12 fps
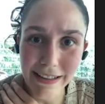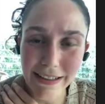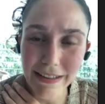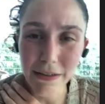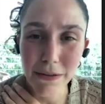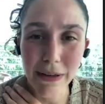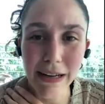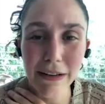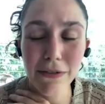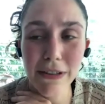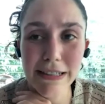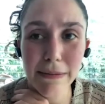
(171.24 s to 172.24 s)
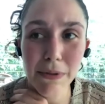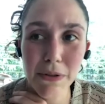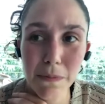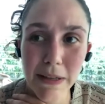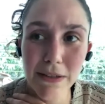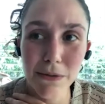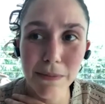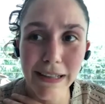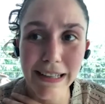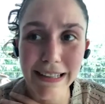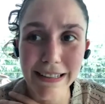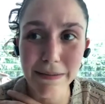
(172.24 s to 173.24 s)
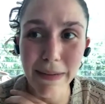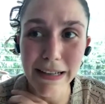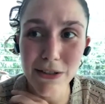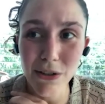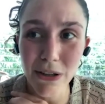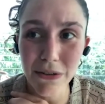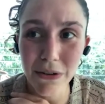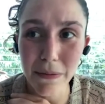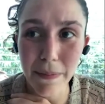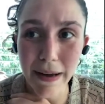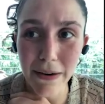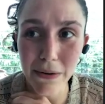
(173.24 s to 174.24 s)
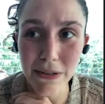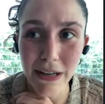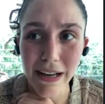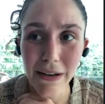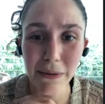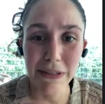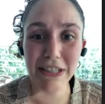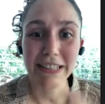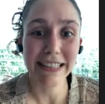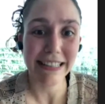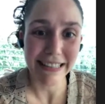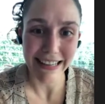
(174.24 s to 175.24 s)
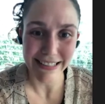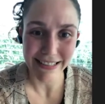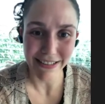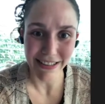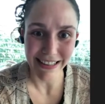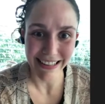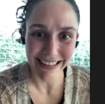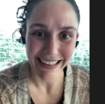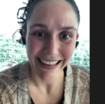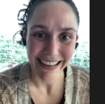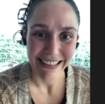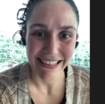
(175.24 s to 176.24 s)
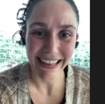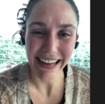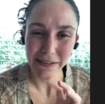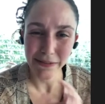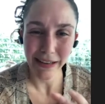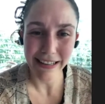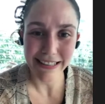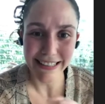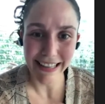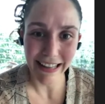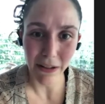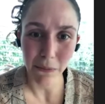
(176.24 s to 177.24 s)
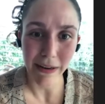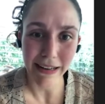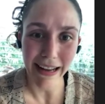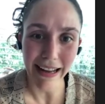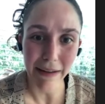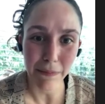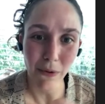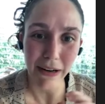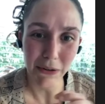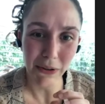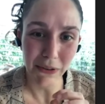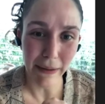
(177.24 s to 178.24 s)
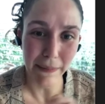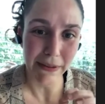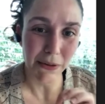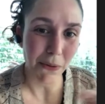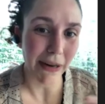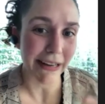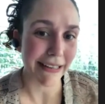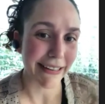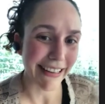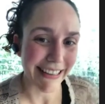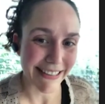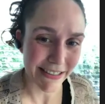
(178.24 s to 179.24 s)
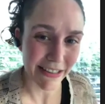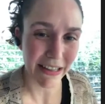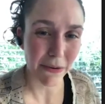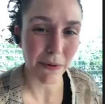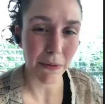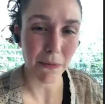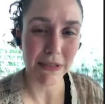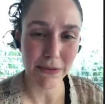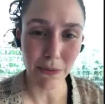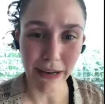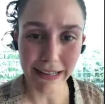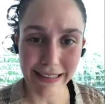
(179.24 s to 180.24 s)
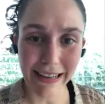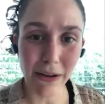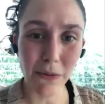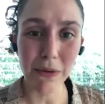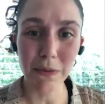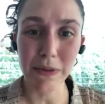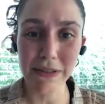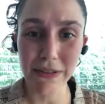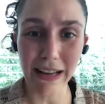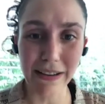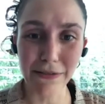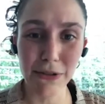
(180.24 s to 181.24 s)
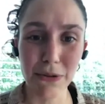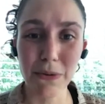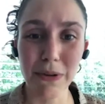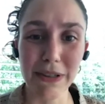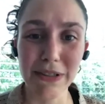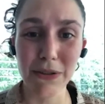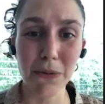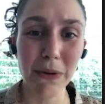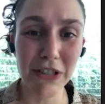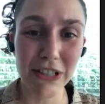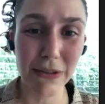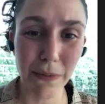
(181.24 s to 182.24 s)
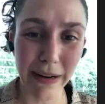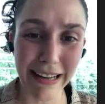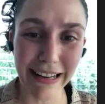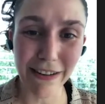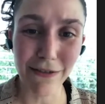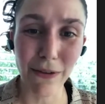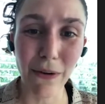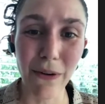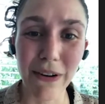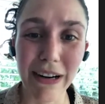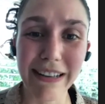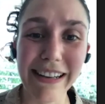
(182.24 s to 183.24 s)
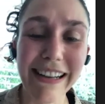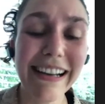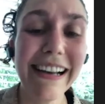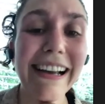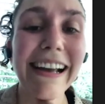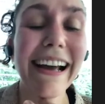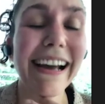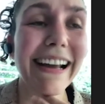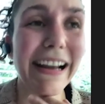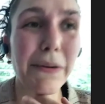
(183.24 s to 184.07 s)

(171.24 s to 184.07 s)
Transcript: when I, for example, speak to my daughter about what she did yesterday, she can't really tell what happened quite yesterday, what was right now, what was afterwards, or what she's waiting for, and I